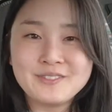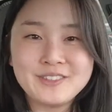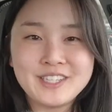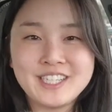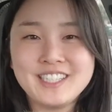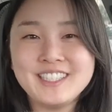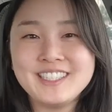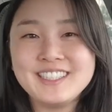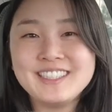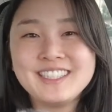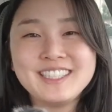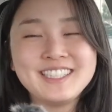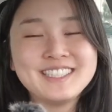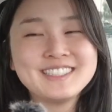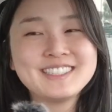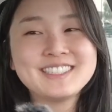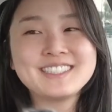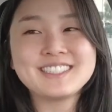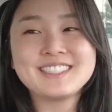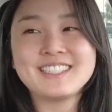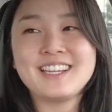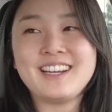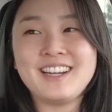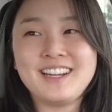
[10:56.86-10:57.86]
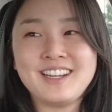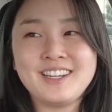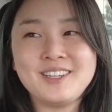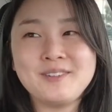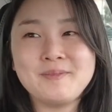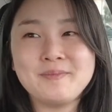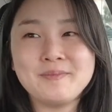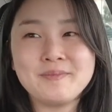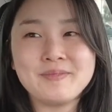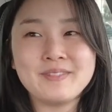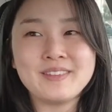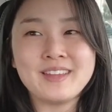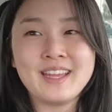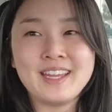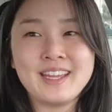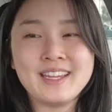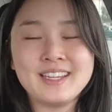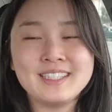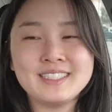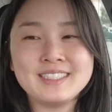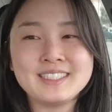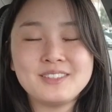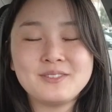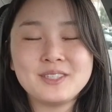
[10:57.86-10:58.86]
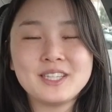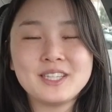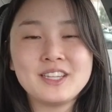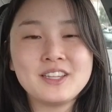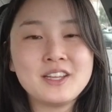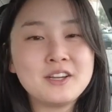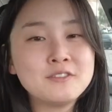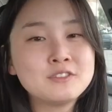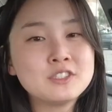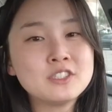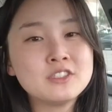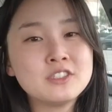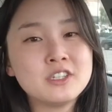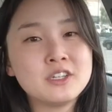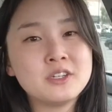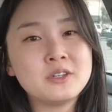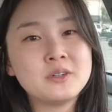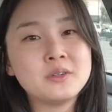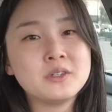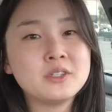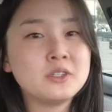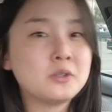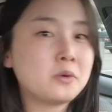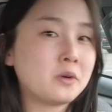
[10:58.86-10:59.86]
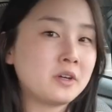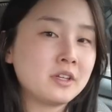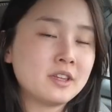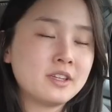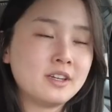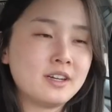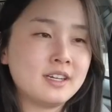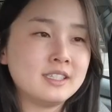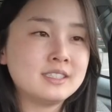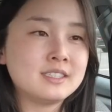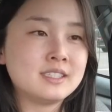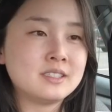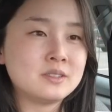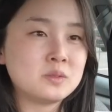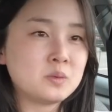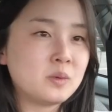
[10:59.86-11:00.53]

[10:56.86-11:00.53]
very least um, and would love to know your thoughts as